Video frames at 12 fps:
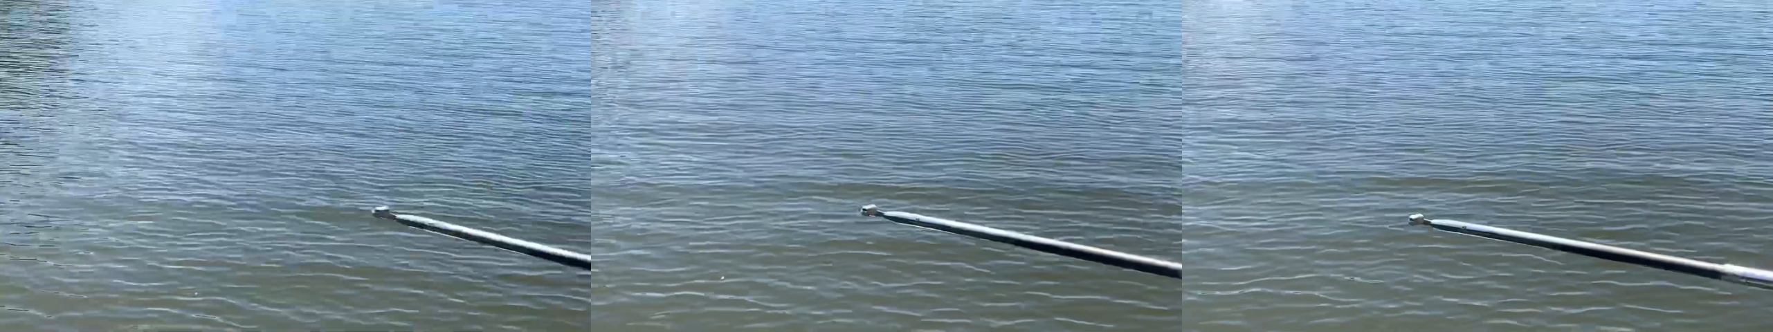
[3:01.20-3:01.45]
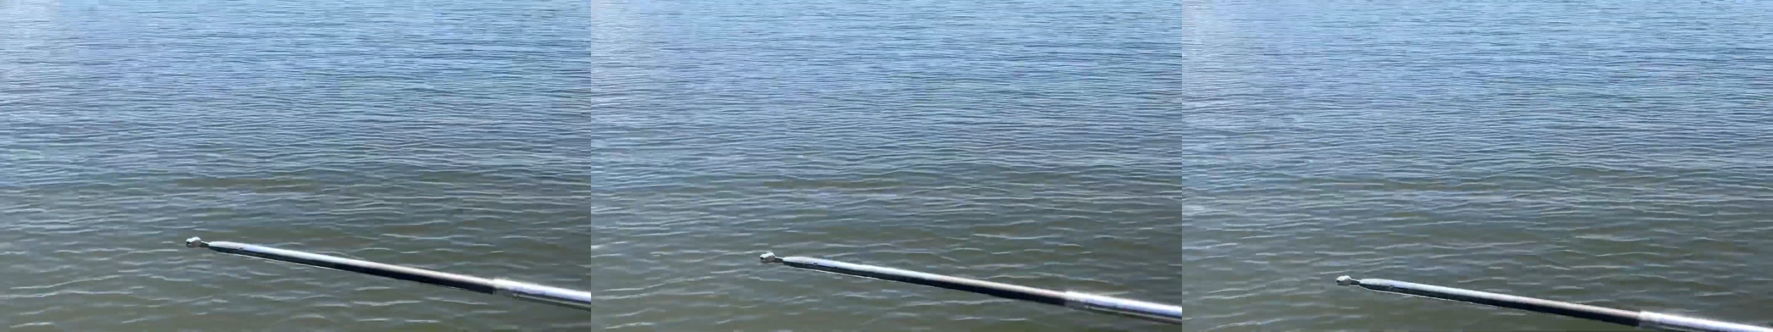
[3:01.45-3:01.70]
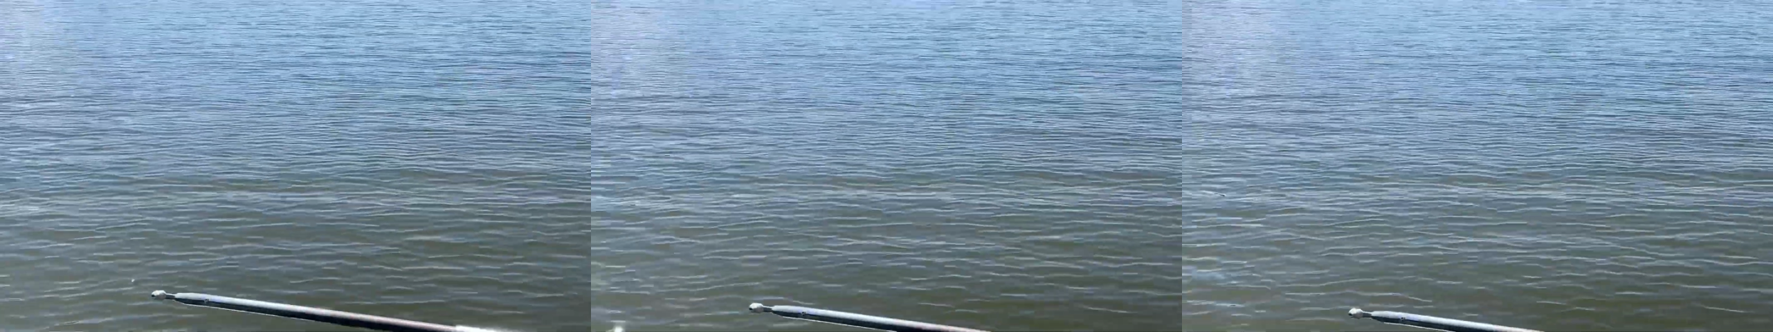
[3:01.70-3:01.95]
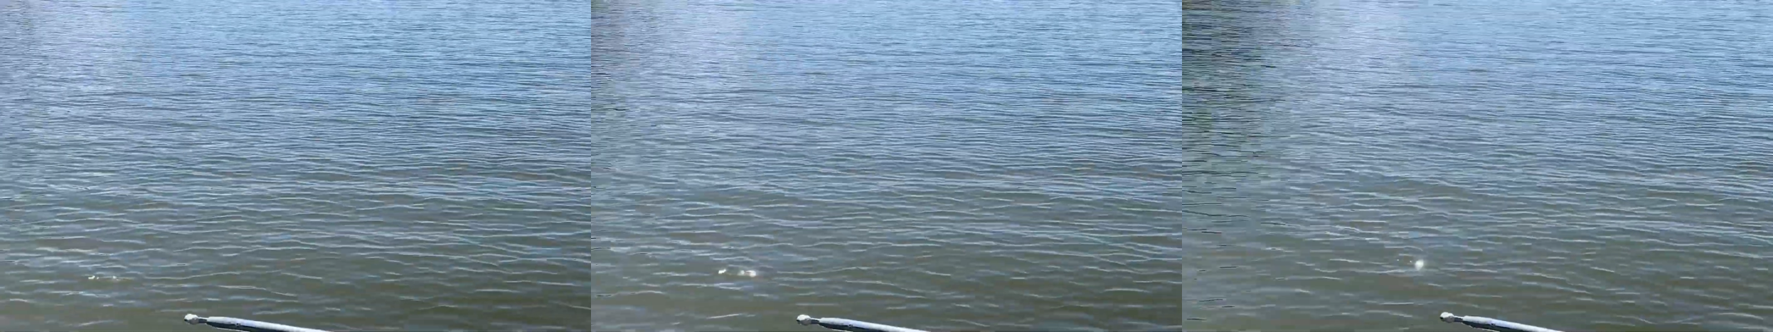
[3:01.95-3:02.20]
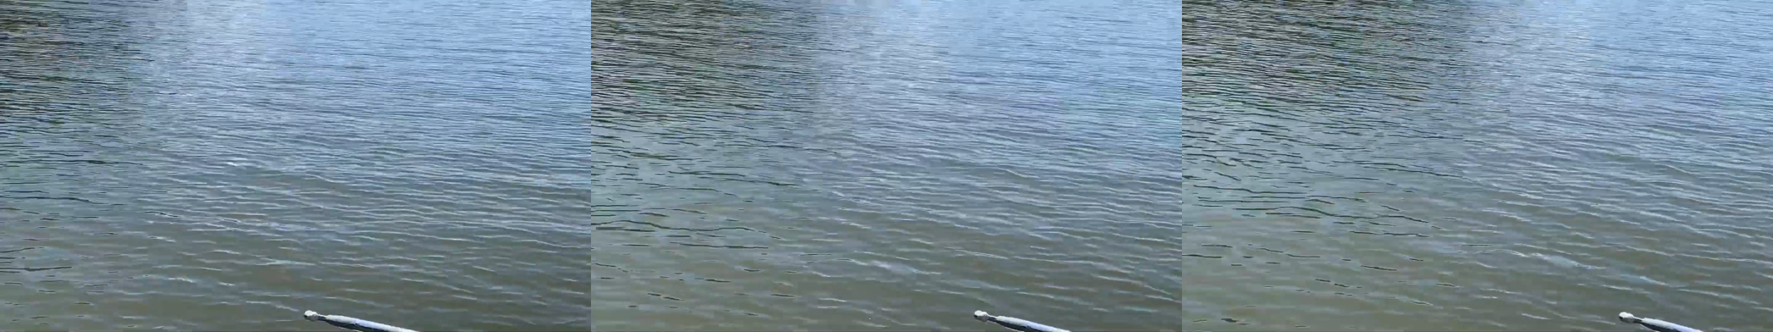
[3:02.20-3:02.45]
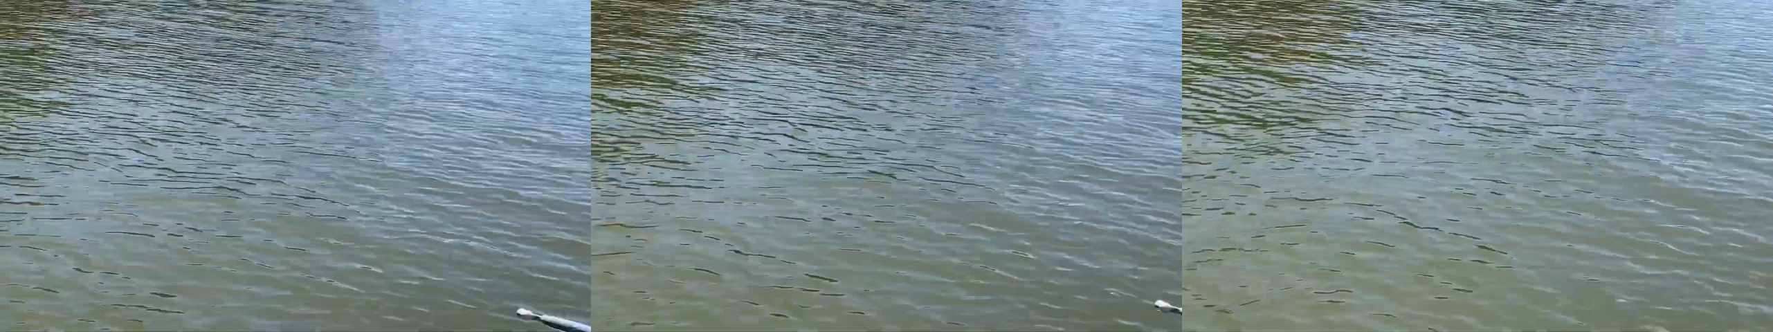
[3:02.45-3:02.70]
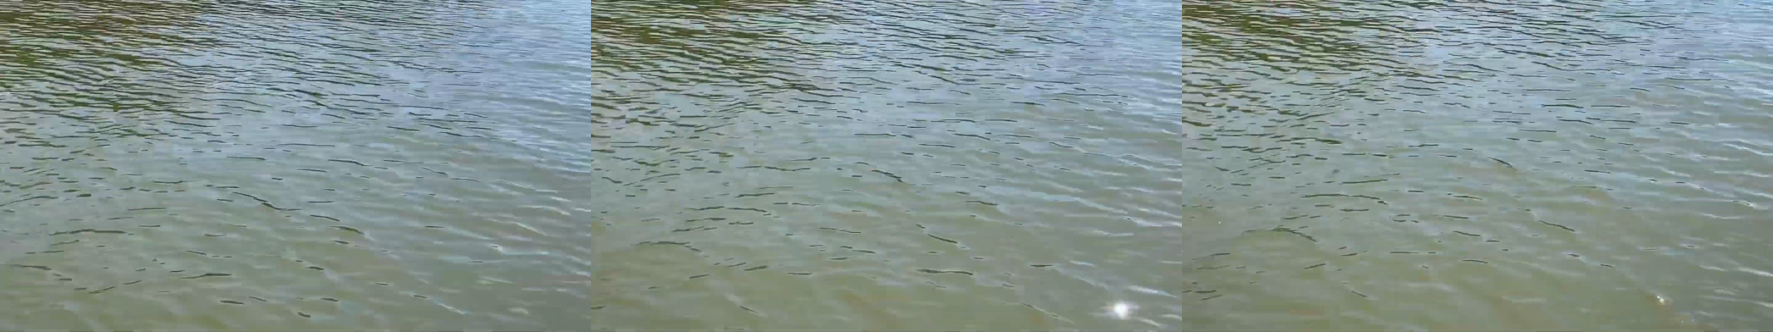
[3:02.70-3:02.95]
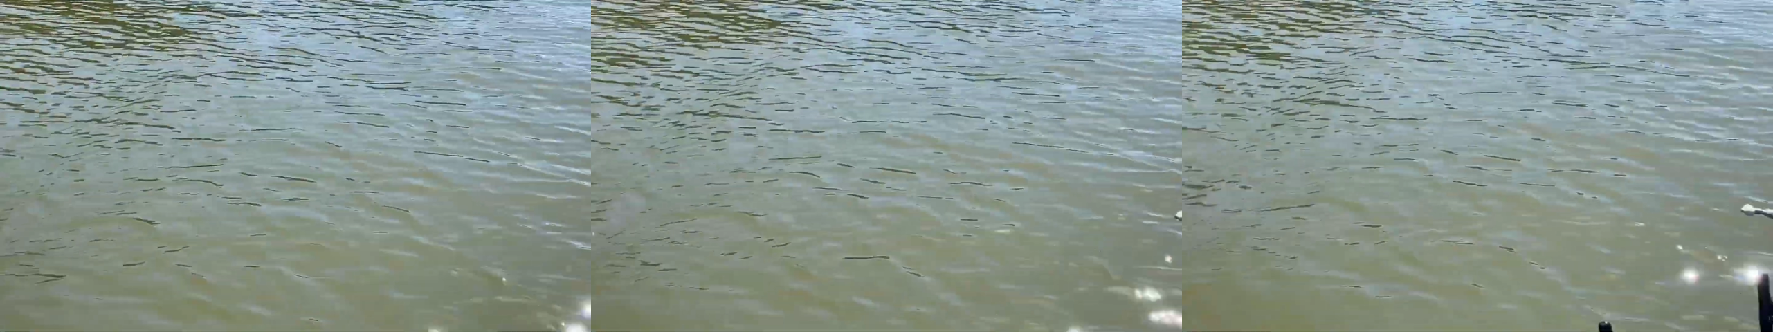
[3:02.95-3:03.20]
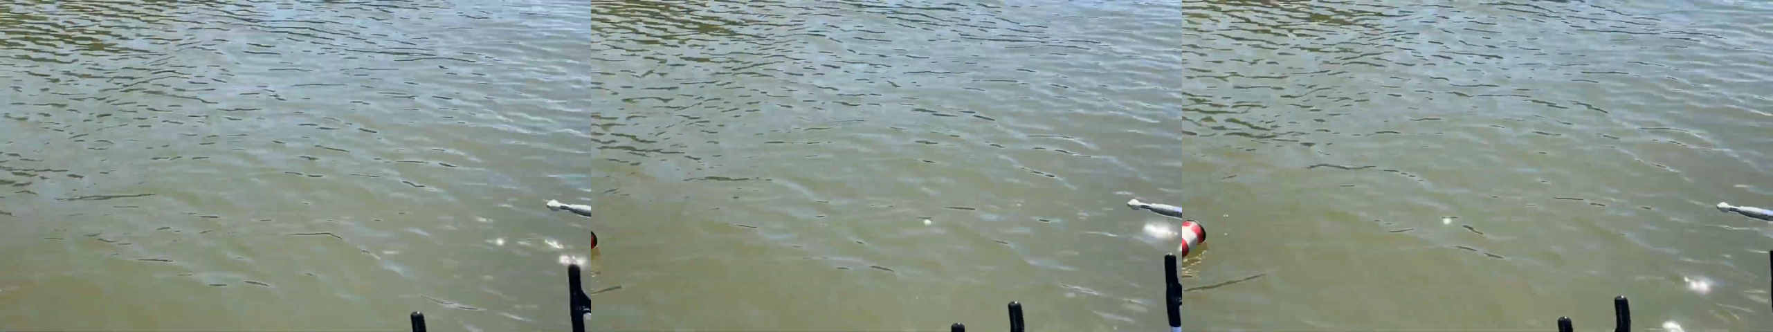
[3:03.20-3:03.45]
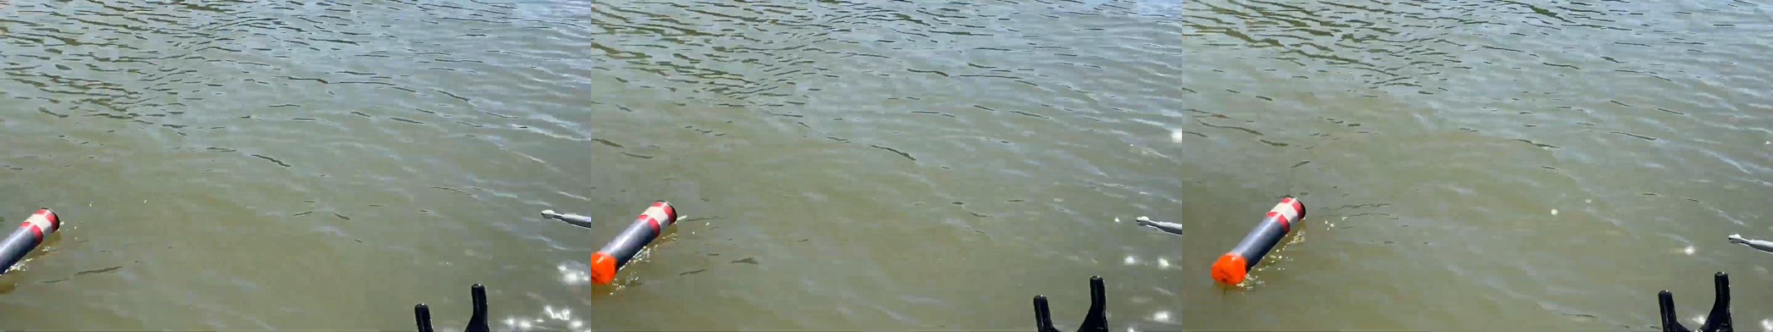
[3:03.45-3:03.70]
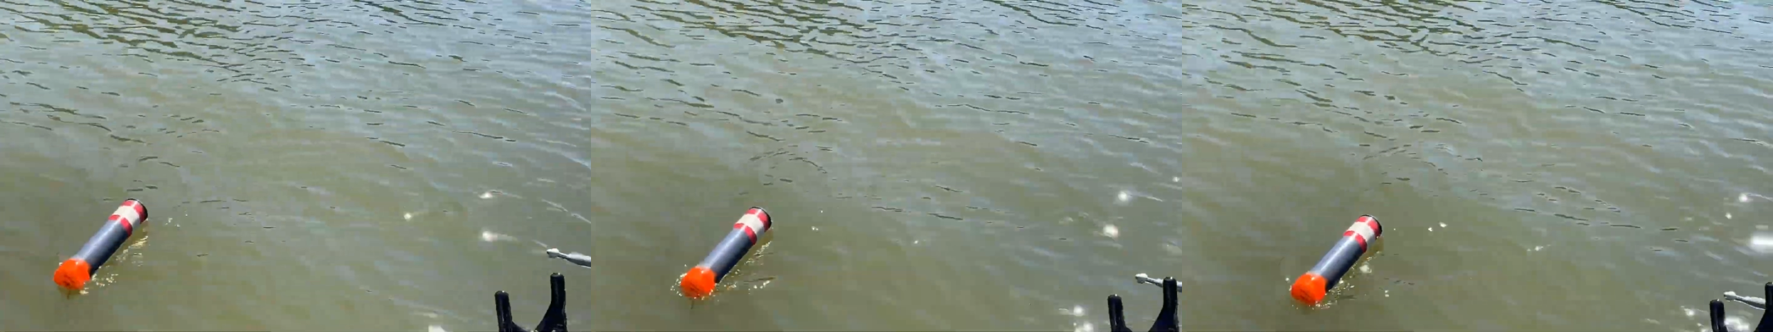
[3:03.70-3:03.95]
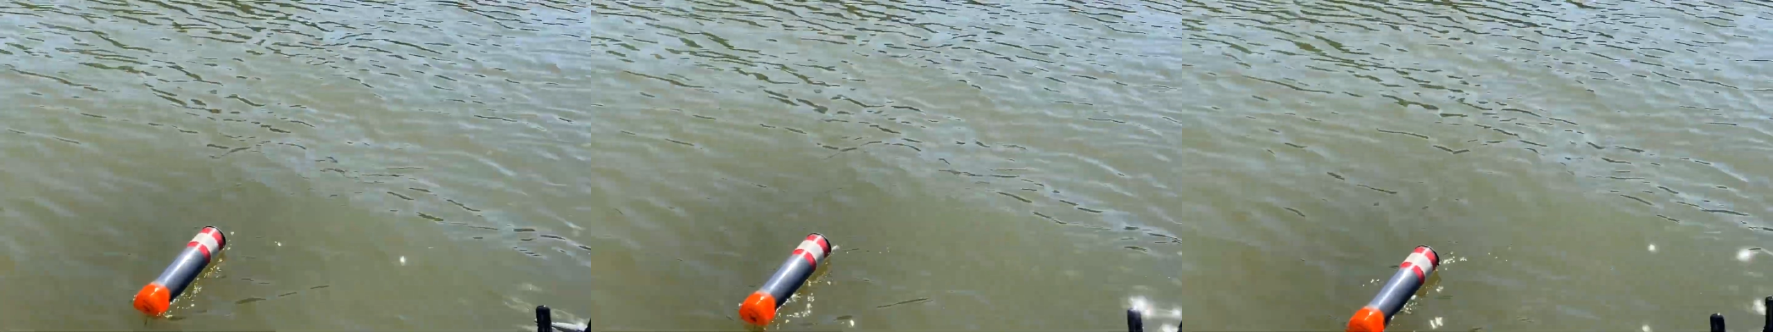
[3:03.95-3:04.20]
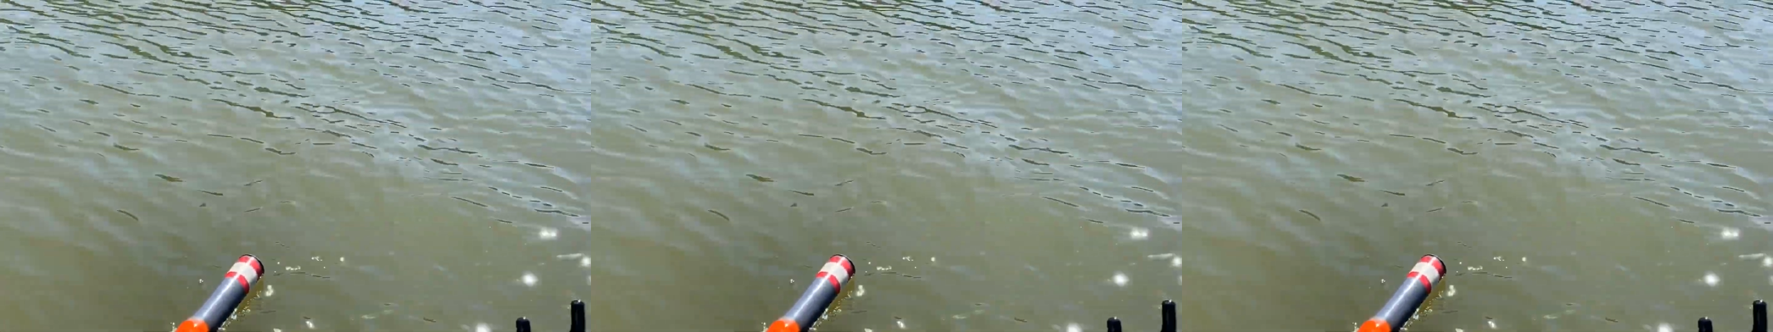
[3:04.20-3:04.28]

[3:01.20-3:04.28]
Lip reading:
(no speaker visible)